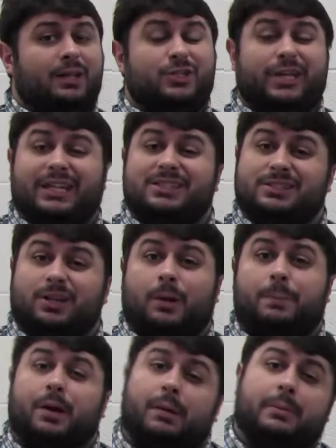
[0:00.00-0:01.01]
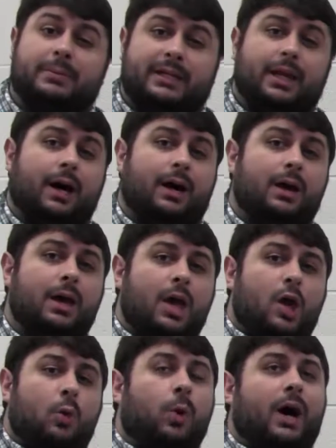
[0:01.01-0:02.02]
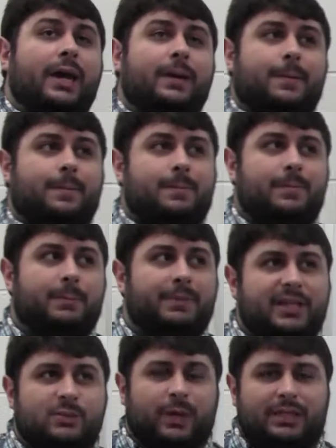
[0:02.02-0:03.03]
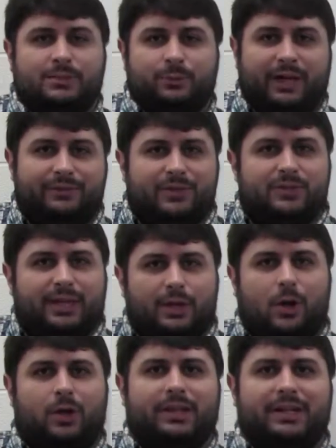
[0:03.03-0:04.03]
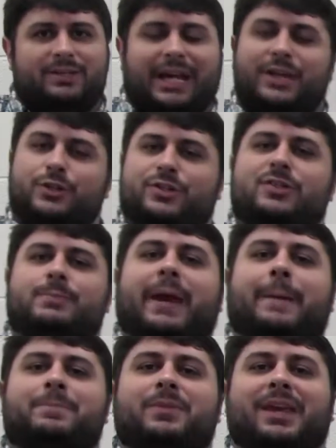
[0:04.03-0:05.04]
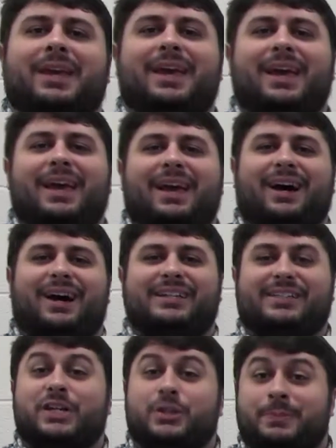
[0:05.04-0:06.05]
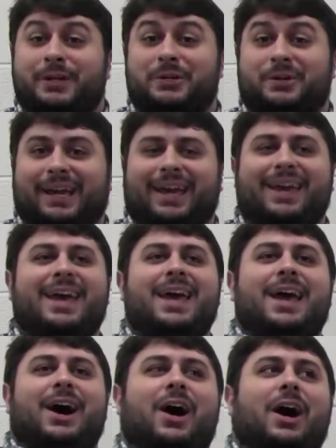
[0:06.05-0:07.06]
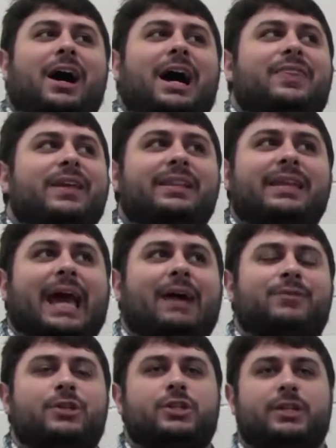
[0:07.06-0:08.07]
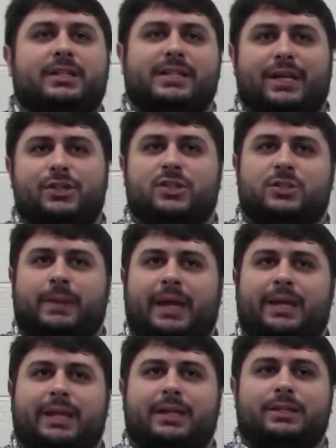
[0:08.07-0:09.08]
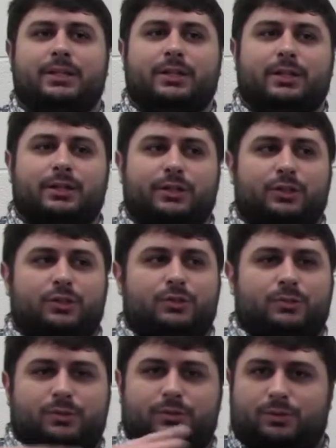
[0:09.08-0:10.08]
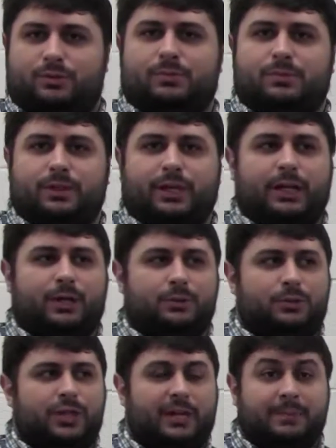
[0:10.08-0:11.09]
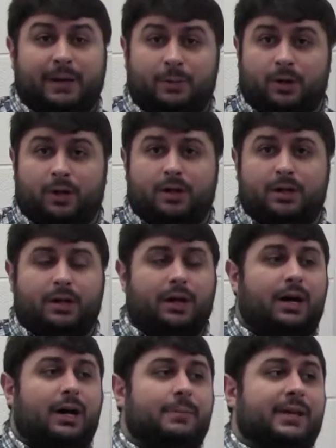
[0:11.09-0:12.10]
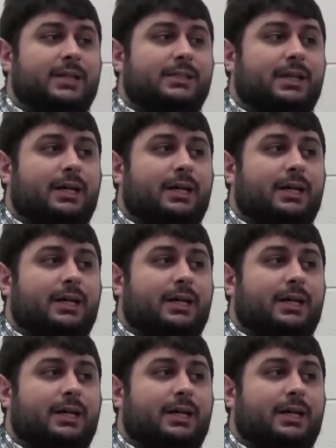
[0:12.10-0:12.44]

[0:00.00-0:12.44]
Chances are probably not. Why? Because we have this thing called an attention span. It's actually pretty great. I think the average attention span, and check my work because